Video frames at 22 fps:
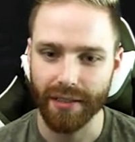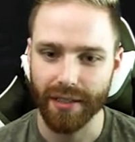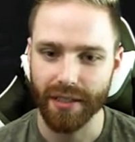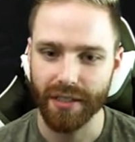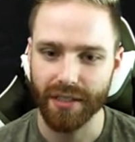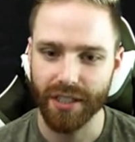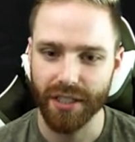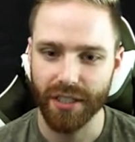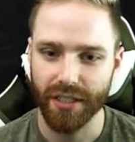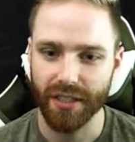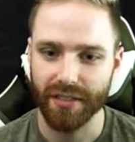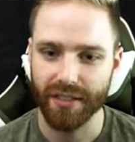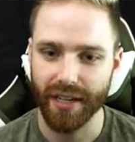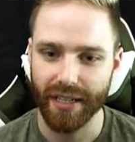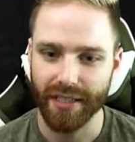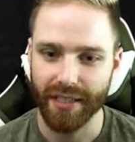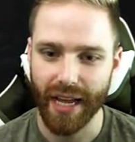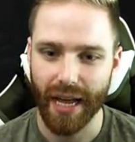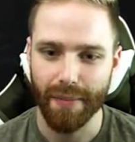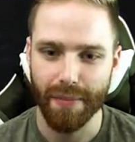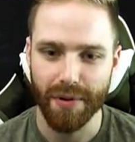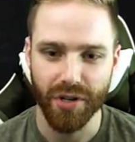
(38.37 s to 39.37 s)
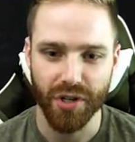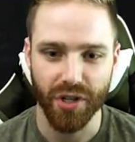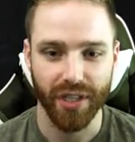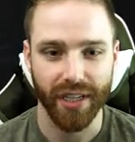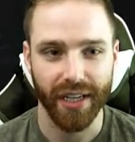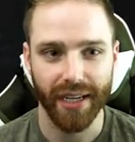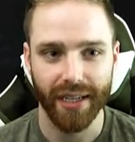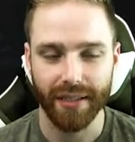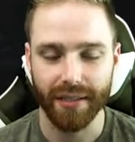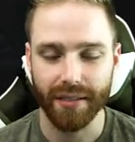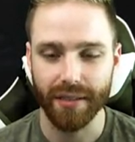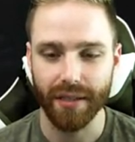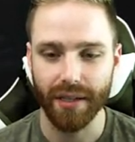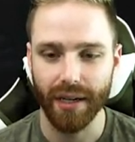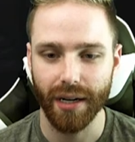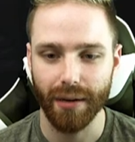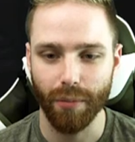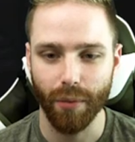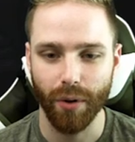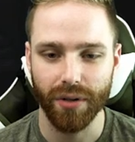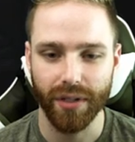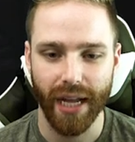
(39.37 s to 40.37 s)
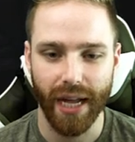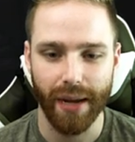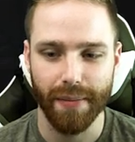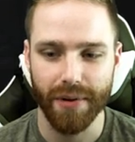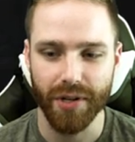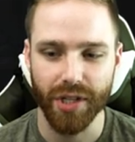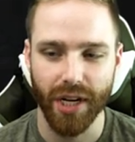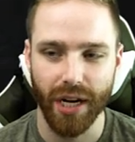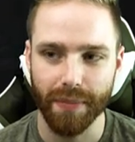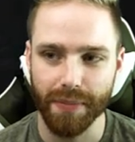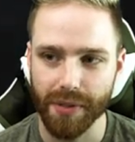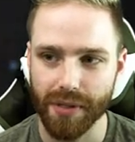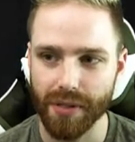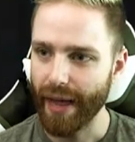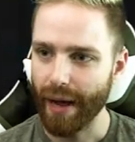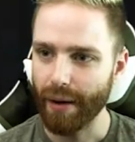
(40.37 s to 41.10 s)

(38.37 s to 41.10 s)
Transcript: continue to take damage and get uh, more damage ups.